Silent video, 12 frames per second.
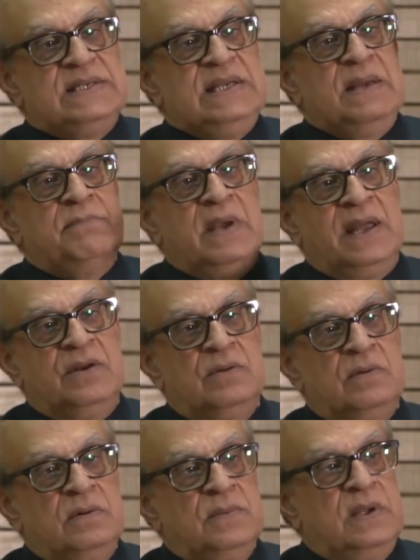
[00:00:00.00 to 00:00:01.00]
TM
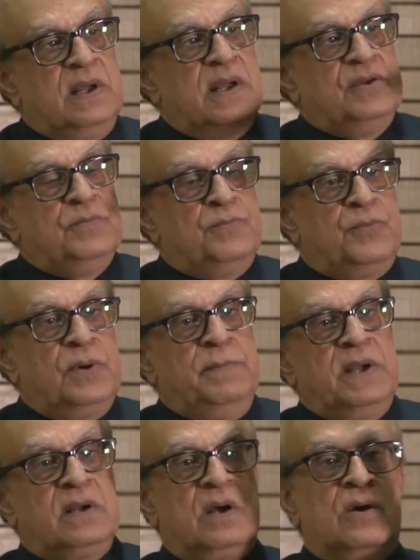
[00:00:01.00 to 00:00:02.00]
manual and you
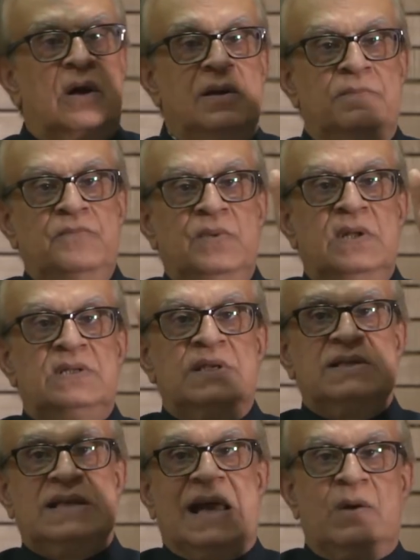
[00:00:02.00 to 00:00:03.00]
make a column, it's
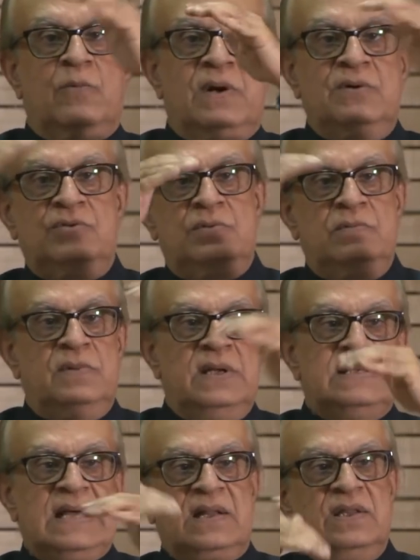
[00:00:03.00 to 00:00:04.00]
exact
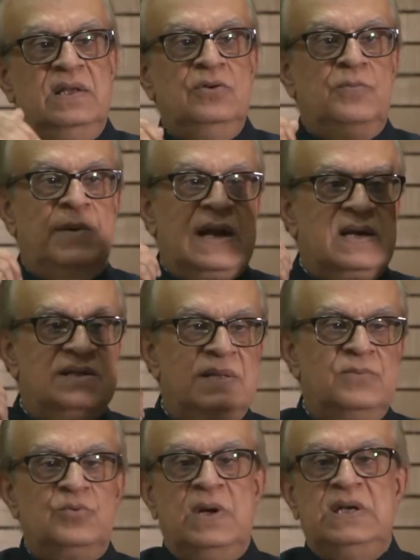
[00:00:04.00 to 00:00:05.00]
thing. You practice
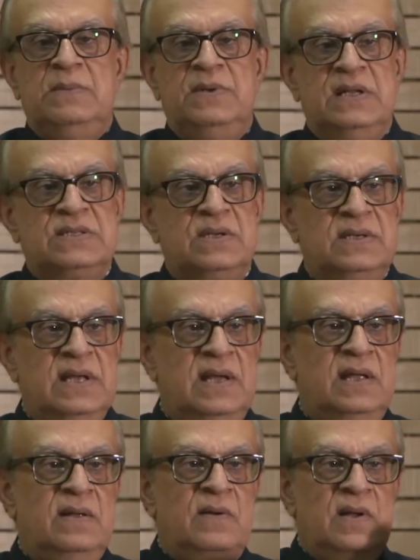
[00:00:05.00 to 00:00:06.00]
them 20 minutes a
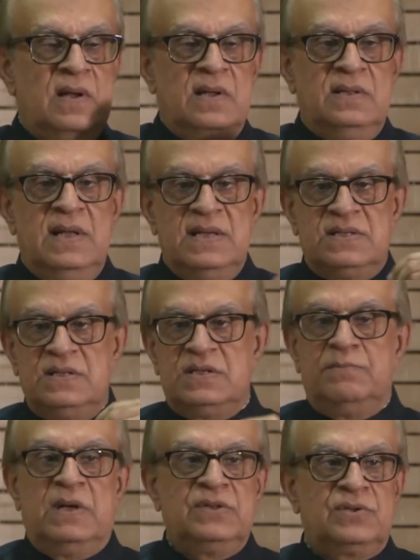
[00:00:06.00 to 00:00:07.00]
day. There is this
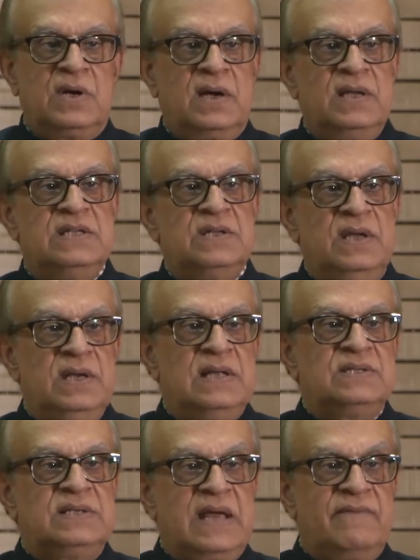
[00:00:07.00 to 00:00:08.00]
mantra. He
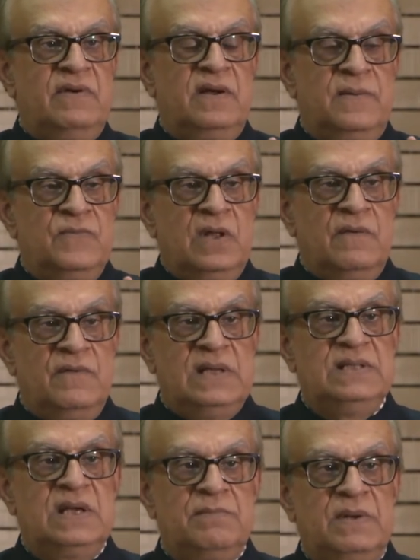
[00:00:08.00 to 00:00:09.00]
doesn't have a
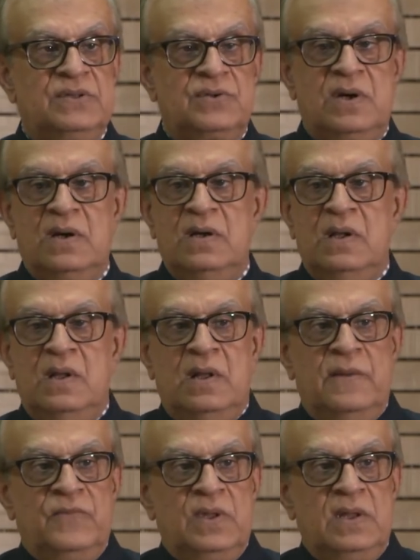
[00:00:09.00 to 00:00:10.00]
Vedic mantra.
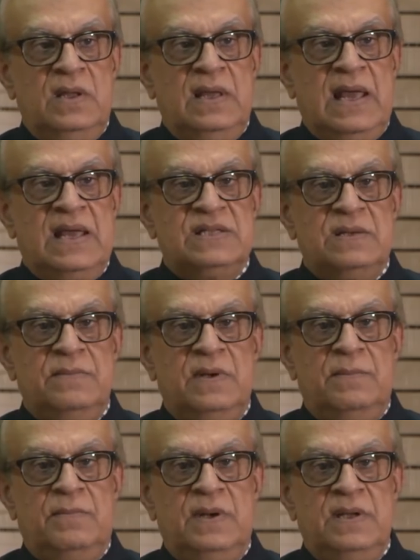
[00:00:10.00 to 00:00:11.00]
He has
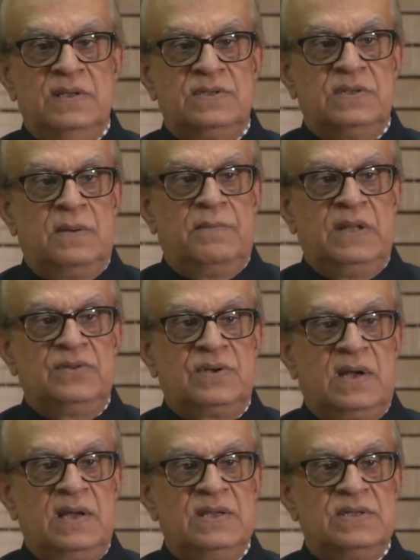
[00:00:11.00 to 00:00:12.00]
his
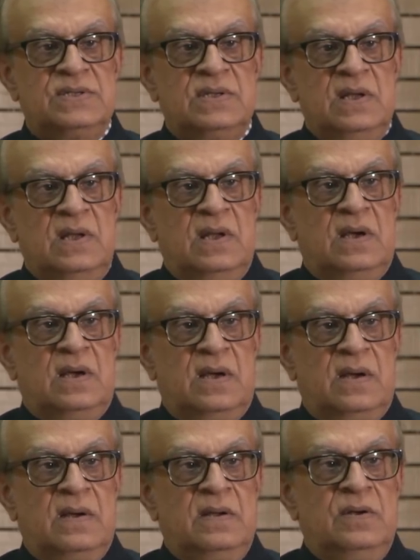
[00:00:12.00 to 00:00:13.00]
mantra is
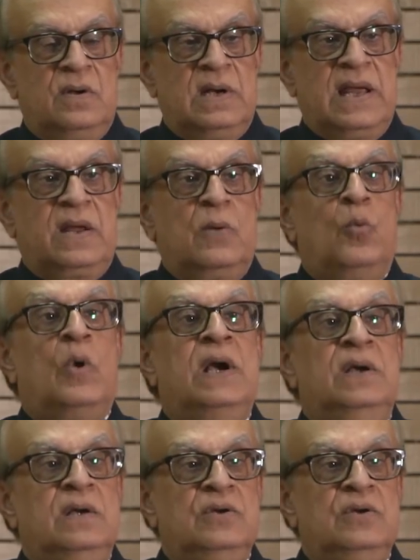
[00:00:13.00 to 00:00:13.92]
like one.